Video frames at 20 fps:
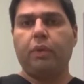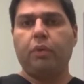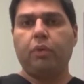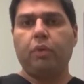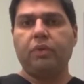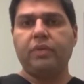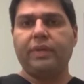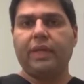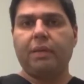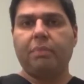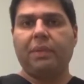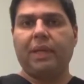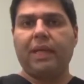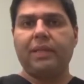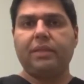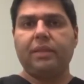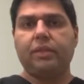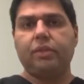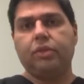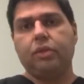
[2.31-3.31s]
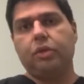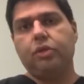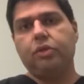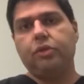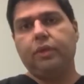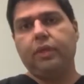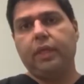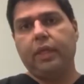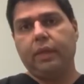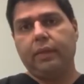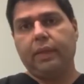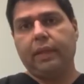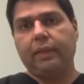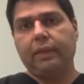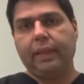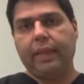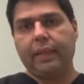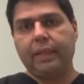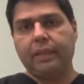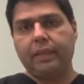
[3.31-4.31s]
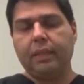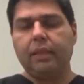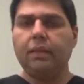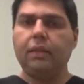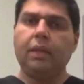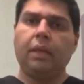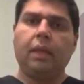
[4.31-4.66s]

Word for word: Northside Plastic Surgery here in Atlanta.